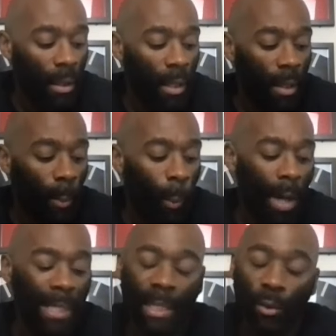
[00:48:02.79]
Um,
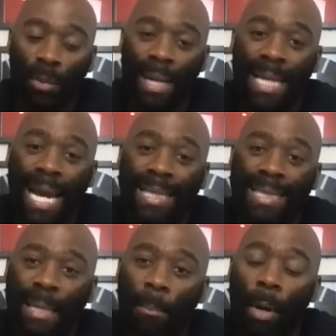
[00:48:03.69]
1 0. Jermaine
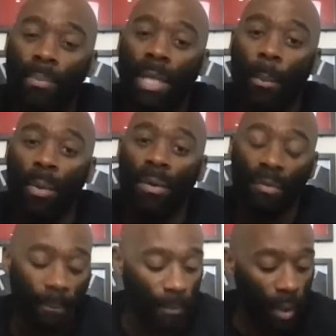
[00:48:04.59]
Anderson popped up
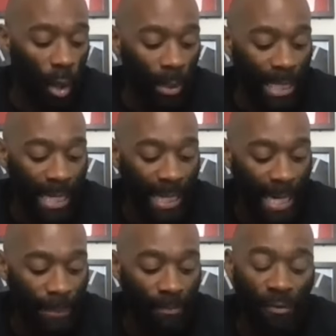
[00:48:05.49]
with the goal in that
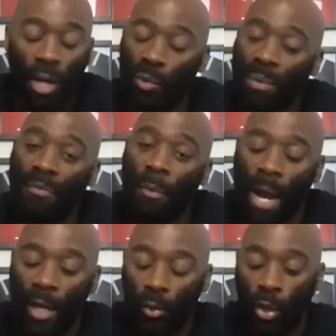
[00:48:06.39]
game. First win for
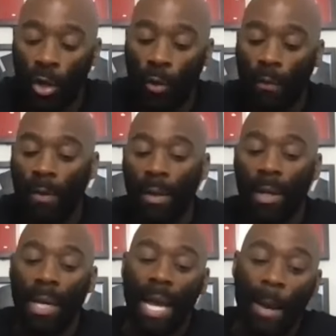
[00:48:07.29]
Michael Doyle.
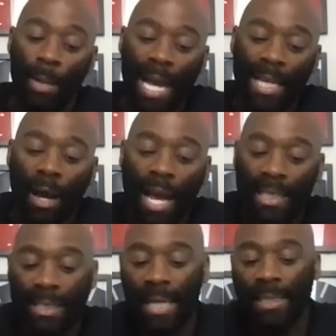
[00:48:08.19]
And we had our
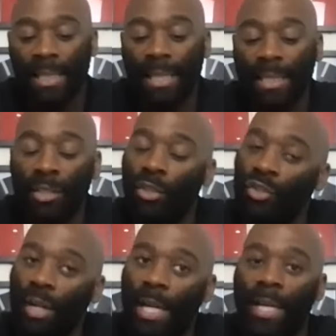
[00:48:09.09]
ex guest, Alexis
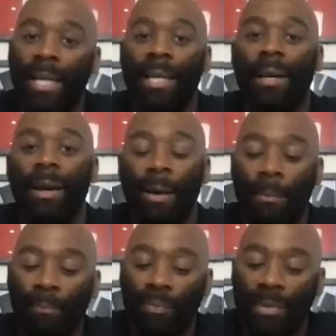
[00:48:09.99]
Andre,
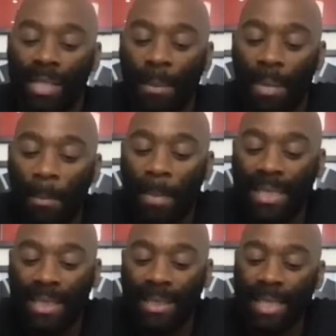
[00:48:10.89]
um, sent me a
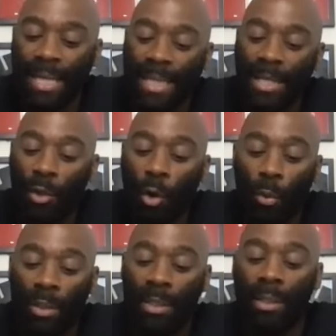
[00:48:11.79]
message saying that
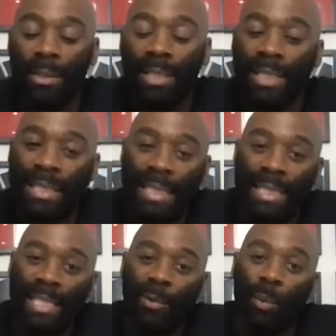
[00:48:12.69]
Norwood didn't
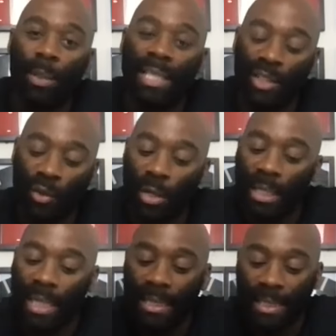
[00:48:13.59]
succeed this week in
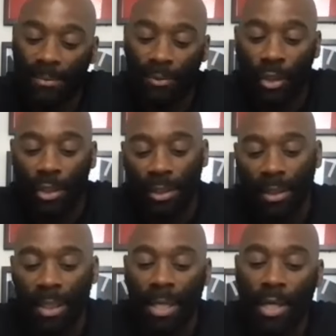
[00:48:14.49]
scoring against him, Josh.
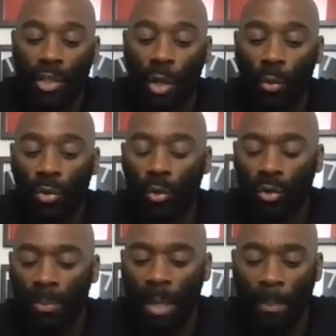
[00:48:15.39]
So
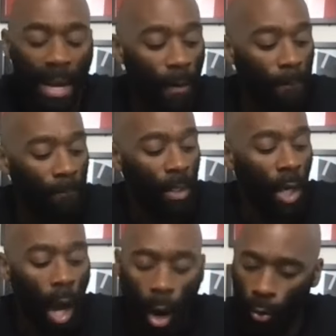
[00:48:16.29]
talk to me about
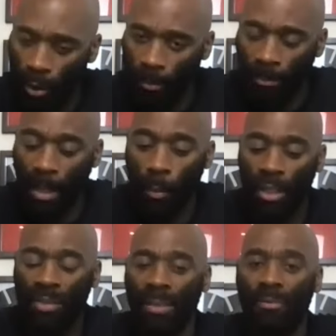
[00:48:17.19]
Oldham and
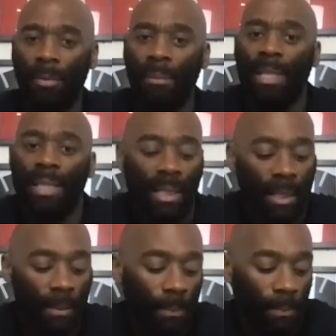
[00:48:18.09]
what you've seen from them this
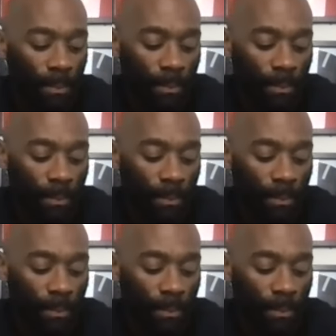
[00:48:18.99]
season.